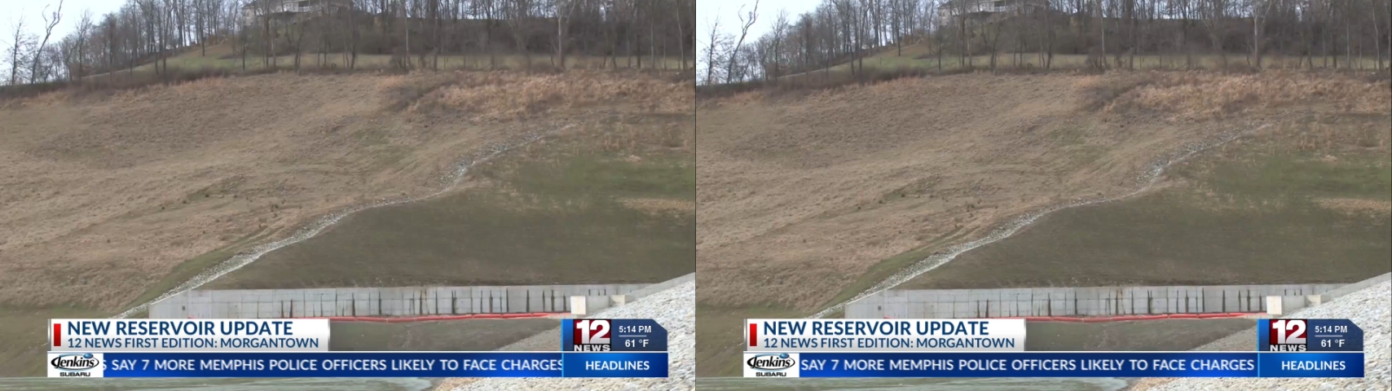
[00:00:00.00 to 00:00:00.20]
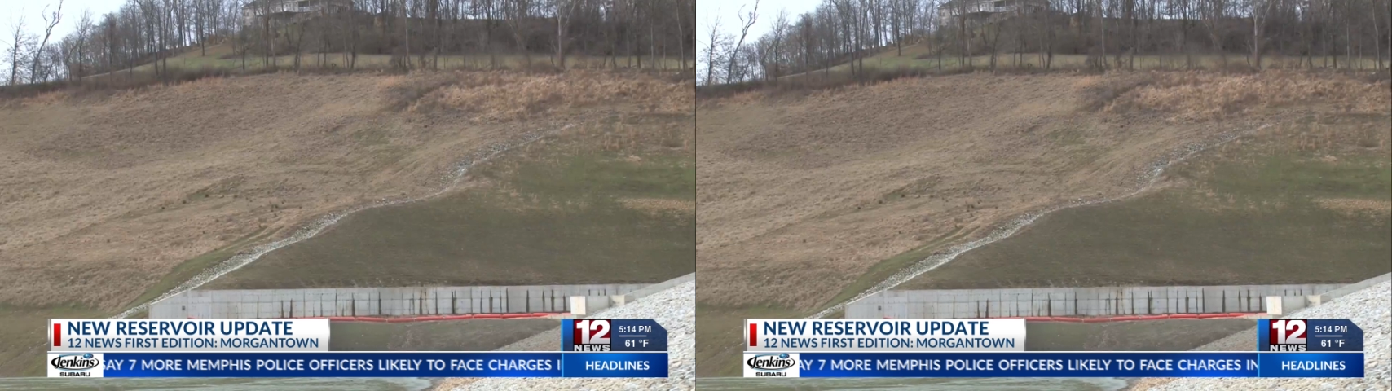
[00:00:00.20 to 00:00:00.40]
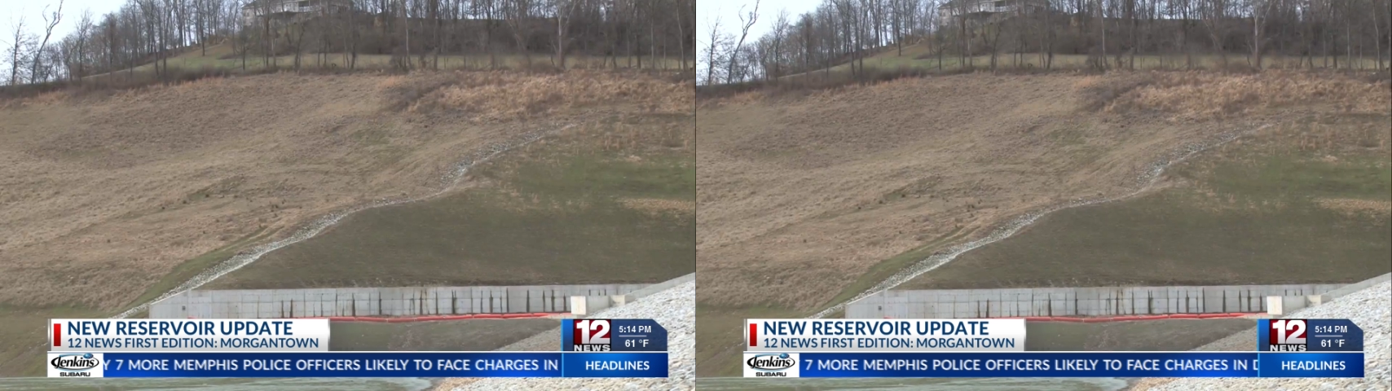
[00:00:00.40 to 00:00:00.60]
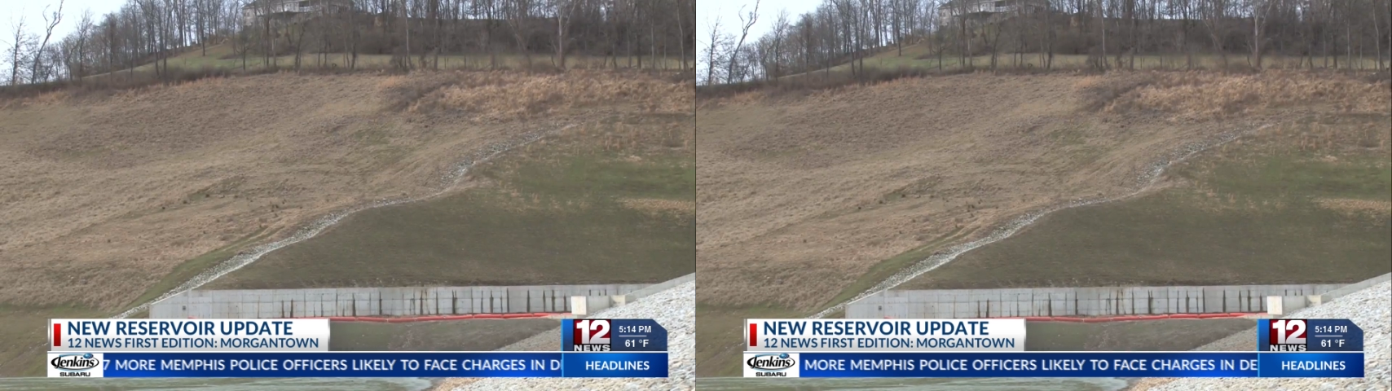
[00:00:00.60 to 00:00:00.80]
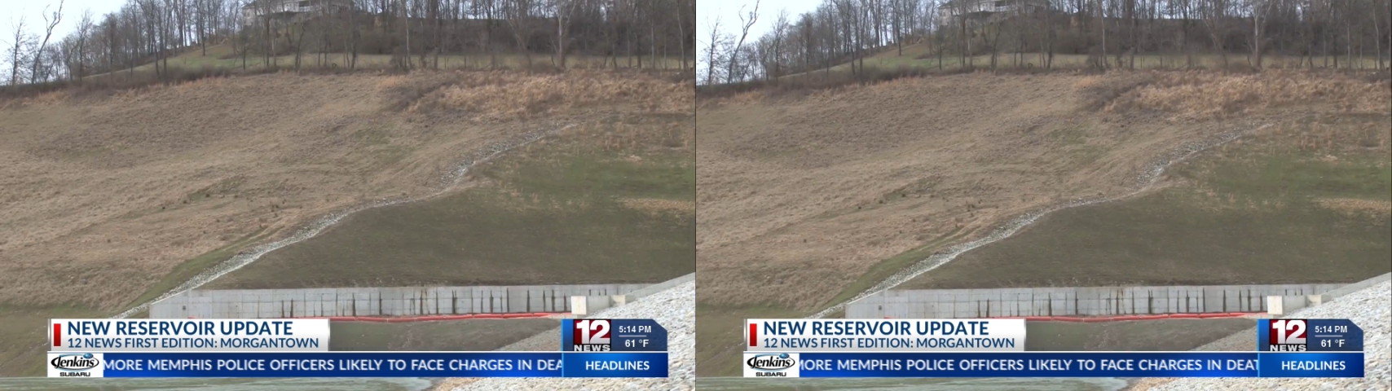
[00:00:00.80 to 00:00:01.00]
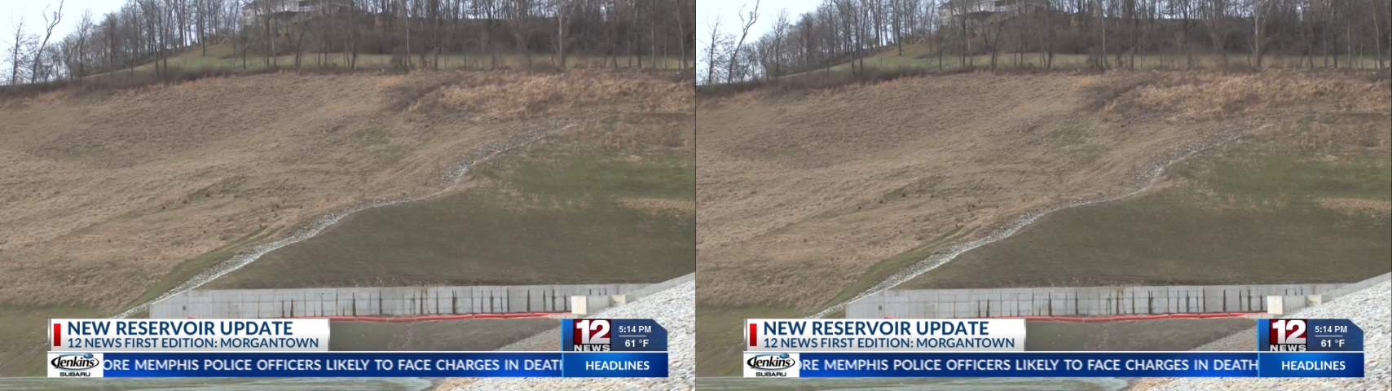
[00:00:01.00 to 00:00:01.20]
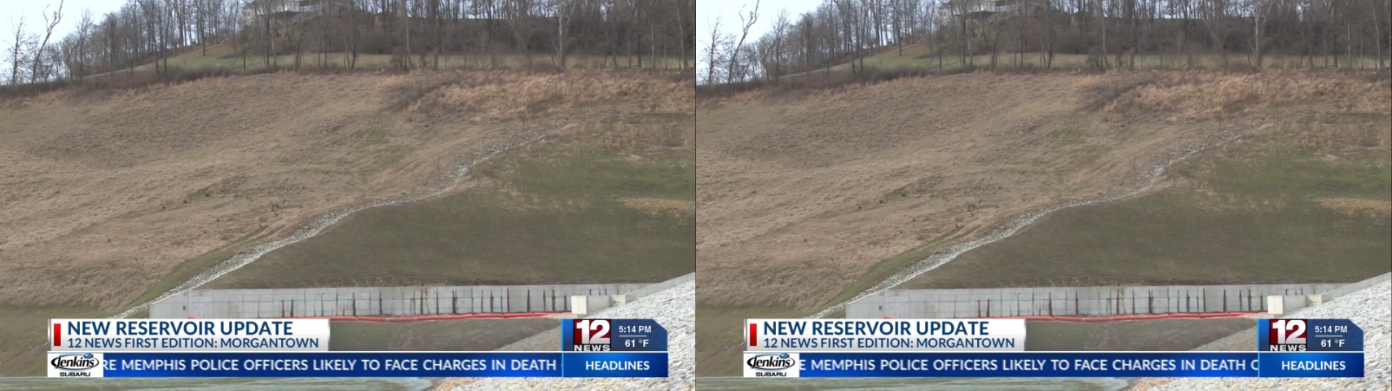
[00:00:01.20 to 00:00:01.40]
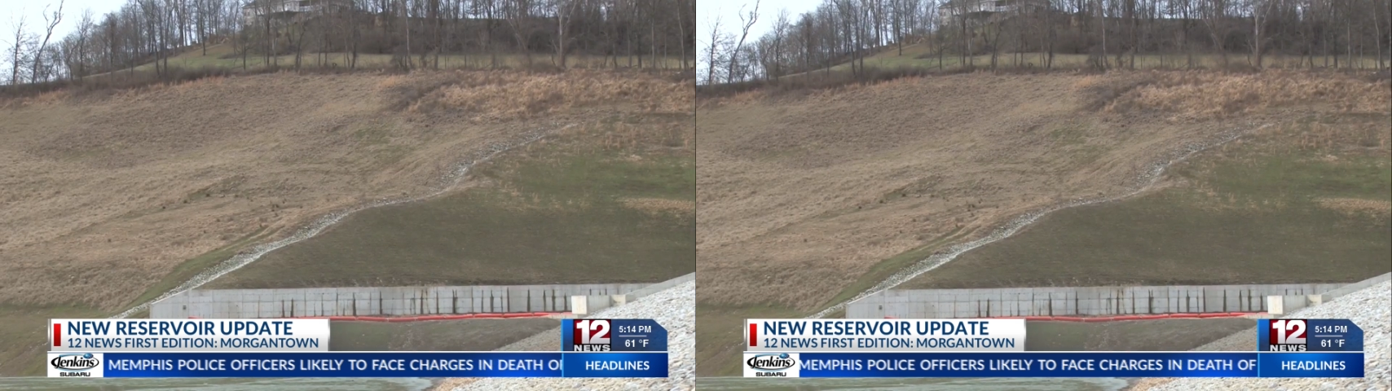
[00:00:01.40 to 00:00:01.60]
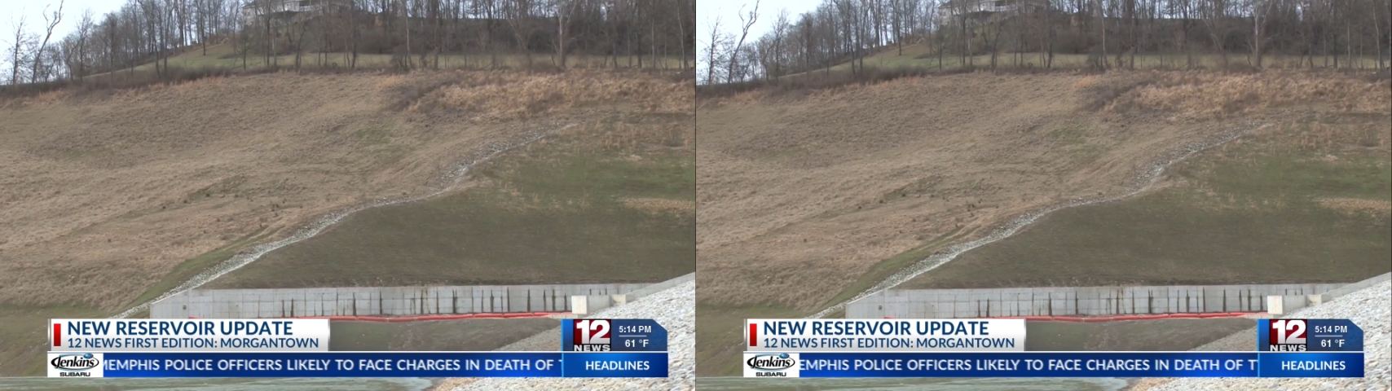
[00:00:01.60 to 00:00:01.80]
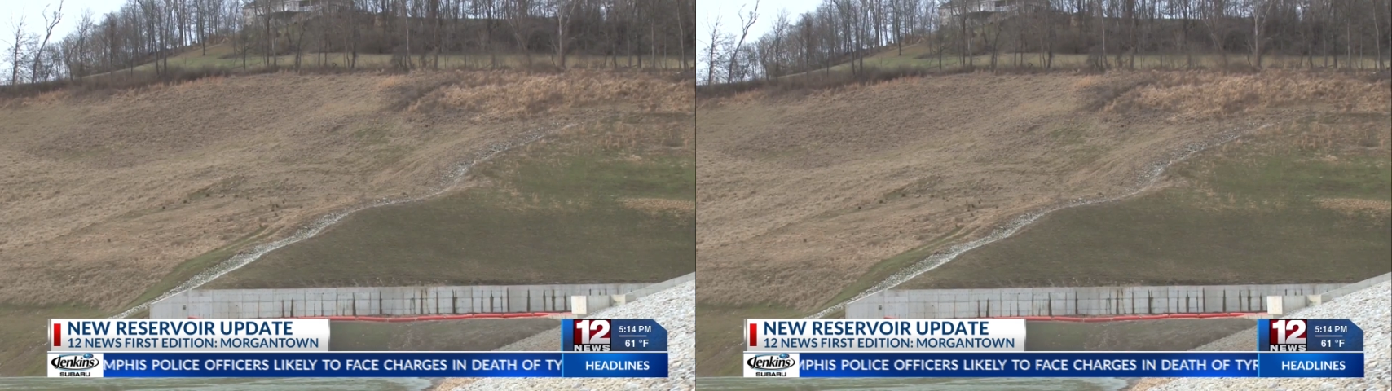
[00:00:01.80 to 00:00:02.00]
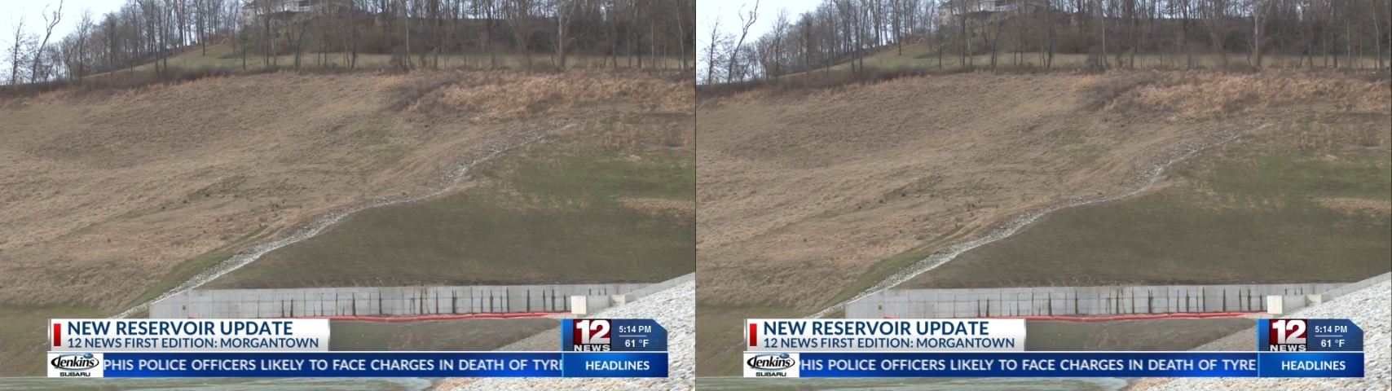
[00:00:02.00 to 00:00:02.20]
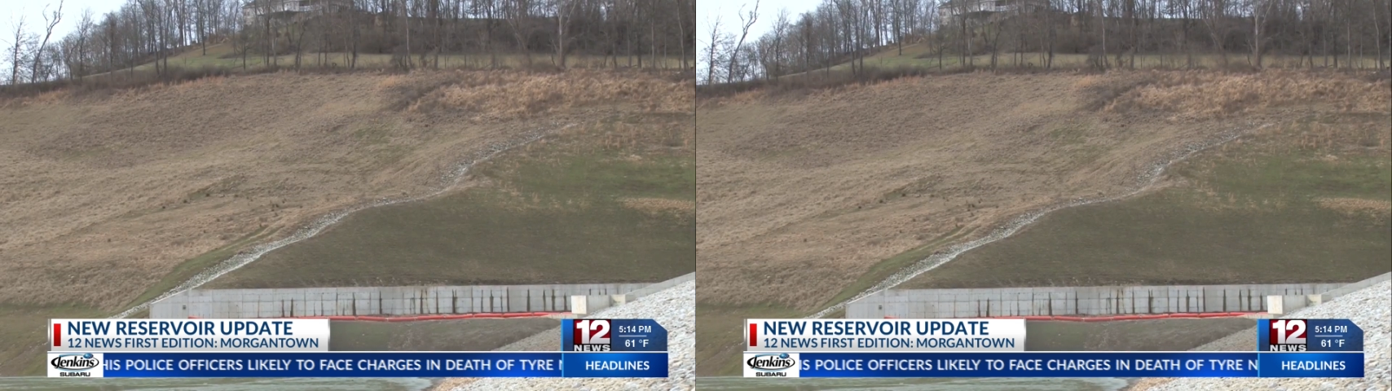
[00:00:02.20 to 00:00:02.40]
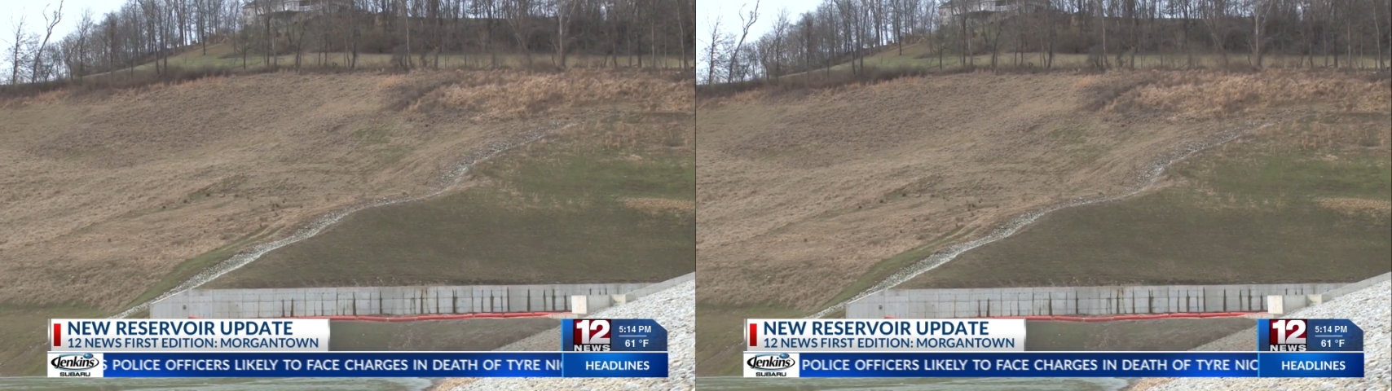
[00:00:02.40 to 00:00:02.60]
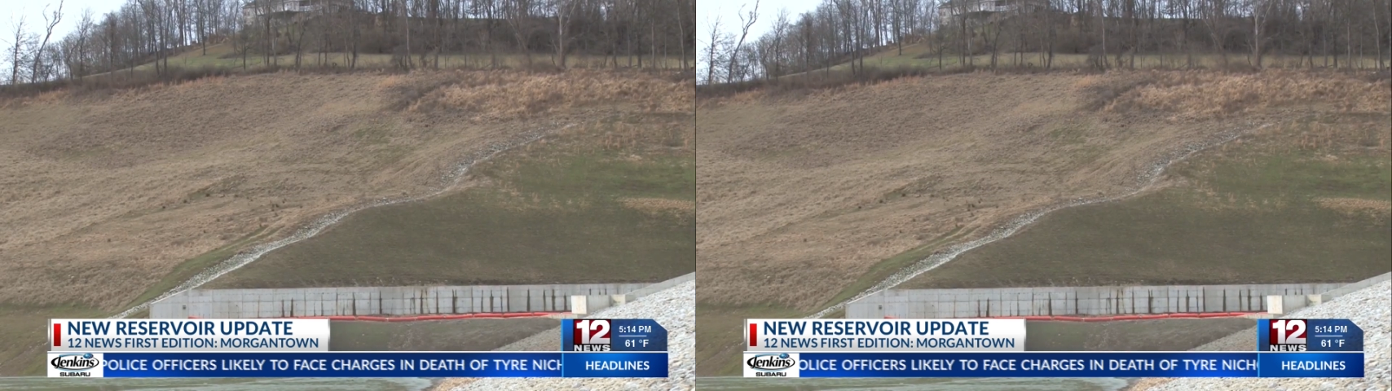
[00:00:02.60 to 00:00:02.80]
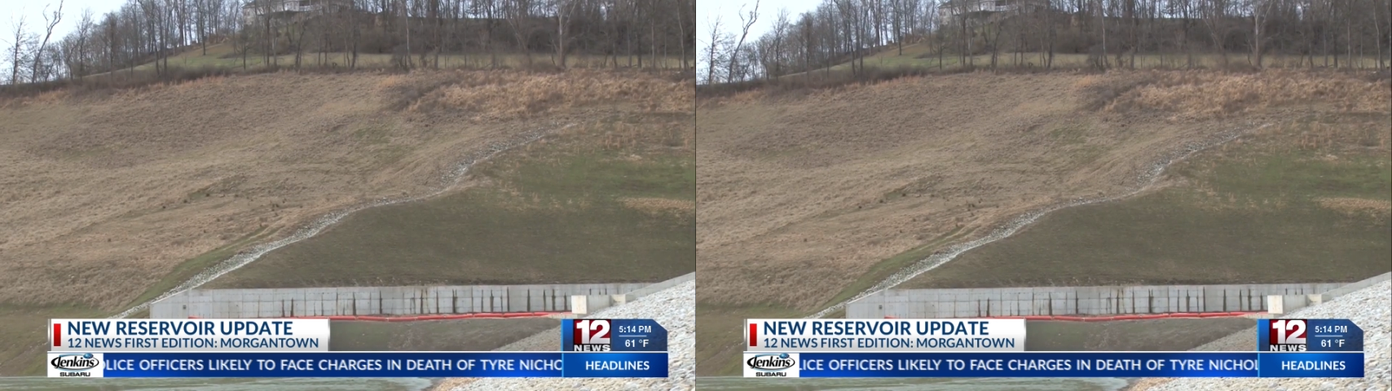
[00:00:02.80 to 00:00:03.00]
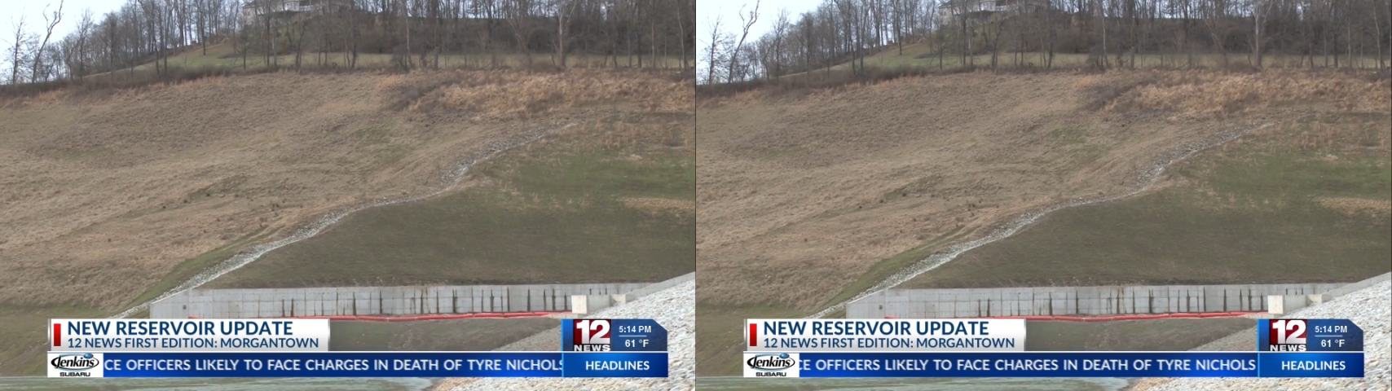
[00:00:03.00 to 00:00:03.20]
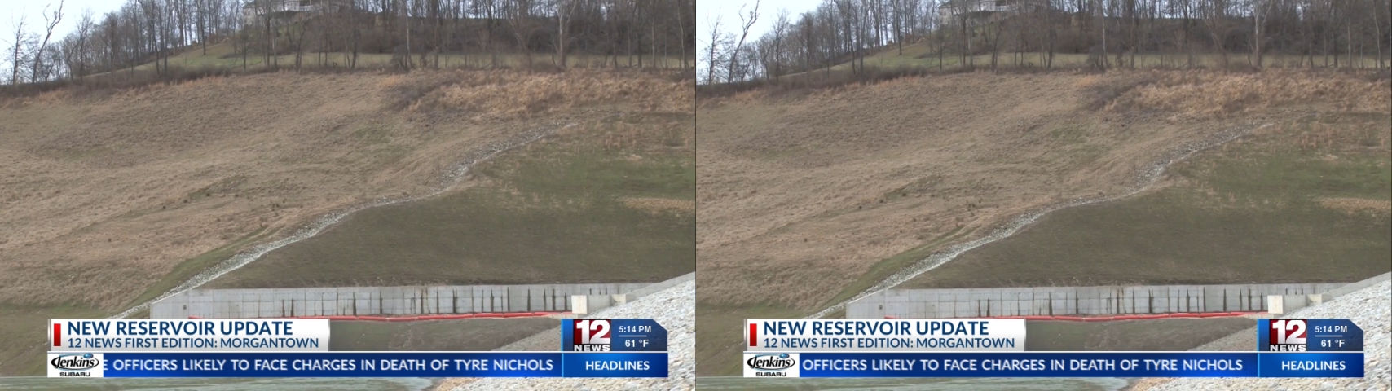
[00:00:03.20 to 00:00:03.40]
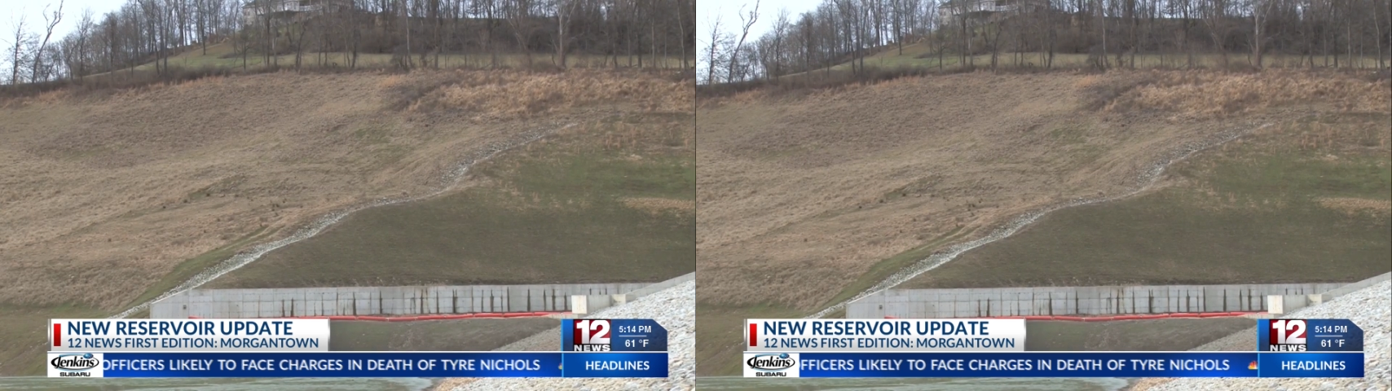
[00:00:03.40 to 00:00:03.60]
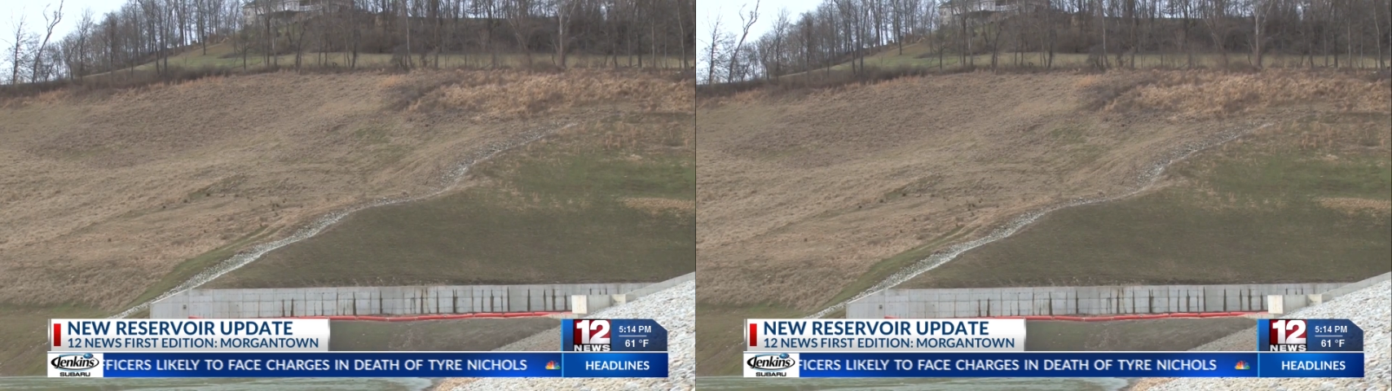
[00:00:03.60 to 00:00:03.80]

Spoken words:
No face is visible, so there are no lips to read.